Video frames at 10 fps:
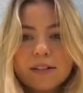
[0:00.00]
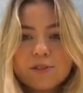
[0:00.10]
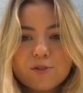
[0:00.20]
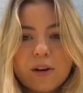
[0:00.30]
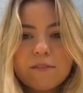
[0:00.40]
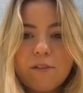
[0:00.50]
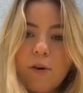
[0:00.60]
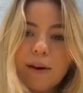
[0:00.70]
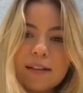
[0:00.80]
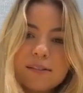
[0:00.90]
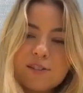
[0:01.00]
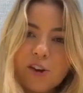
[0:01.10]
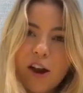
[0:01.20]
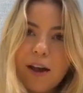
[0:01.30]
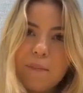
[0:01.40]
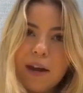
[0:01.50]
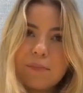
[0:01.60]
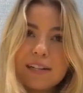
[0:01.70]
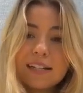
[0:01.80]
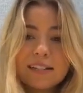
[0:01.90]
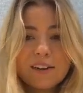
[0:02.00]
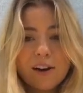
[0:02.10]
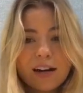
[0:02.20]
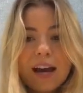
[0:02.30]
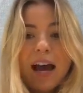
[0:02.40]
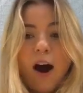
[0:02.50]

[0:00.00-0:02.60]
enjoyed. Follow my Instagram and my TikTok.